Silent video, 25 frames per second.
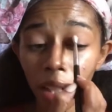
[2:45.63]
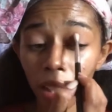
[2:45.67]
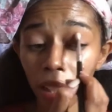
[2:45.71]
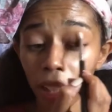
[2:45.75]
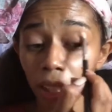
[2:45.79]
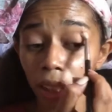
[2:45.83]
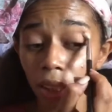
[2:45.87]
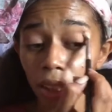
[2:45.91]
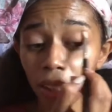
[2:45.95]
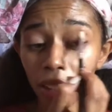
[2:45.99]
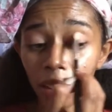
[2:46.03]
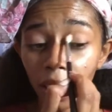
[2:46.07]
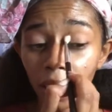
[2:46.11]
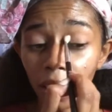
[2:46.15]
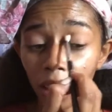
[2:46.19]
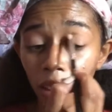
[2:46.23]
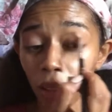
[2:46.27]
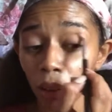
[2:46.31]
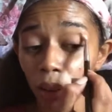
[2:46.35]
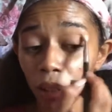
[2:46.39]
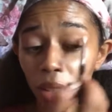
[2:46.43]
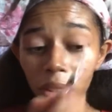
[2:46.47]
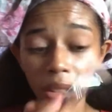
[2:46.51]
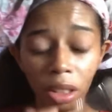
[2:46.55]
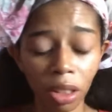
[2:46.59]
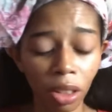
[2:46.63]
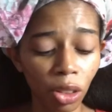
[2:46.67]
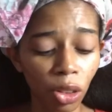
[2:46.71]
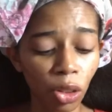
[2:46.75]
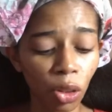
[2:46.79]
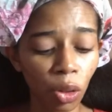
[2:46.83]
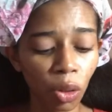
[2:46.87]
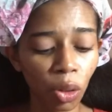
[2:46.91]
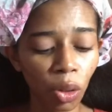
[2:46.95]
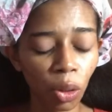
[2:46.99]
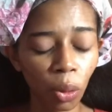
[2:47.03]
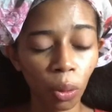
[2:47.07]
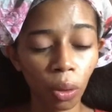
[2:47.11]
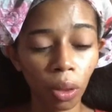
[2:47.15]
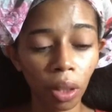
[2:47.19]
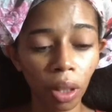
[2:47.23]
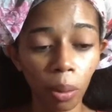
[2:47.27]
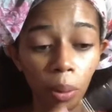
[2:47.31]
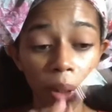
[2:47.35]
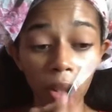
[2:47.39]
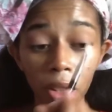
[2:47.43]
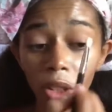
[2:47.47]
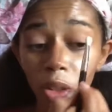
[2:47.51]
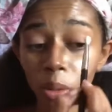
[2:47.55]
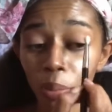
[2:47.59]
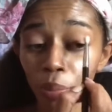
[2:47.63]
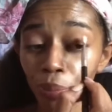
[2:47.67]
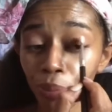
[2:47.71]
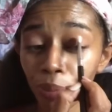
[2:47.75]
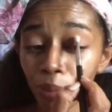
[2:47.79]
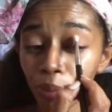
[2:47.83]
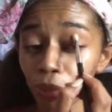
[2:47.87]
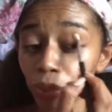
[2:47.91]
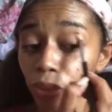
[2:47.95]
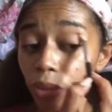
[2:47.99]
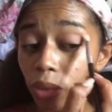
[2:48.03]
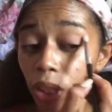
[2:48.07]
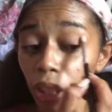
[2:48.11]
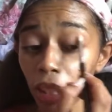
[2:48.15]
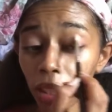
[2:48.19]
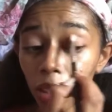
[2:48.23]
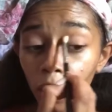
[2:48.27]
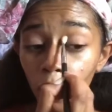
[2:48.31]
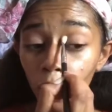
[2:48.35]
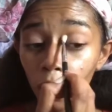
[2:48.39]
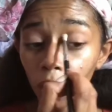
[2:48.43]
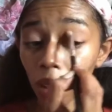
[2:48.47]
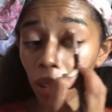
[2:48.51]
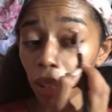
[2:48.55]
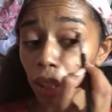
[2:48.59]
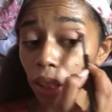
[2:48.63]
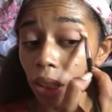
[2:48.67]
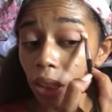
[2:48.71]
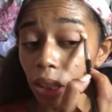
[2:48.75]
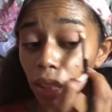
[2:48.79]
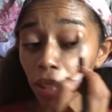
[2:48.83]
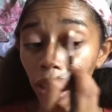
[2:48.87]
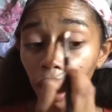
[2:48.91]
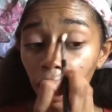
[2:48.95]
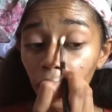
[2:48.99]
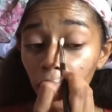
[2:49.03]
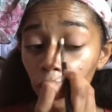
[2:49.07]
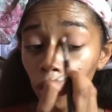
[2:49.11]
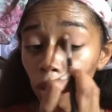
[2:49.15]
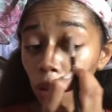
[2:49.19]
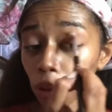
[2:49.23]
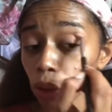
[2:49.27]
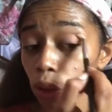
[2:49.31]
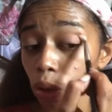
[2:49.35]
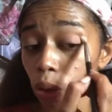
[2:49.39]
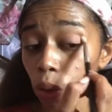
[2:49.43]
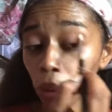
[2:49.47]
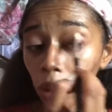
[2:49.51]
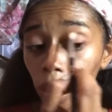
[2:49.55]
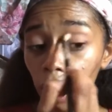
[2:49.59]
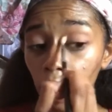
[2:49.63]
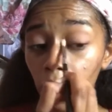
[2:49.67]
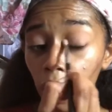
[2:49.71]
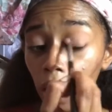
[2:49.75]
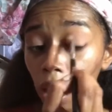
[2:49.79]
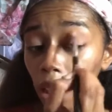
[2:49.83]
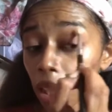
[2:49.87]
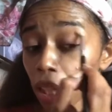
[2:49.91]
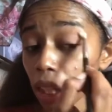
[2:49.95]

And it's like, oh, this is a true story, which it totally is not a true story.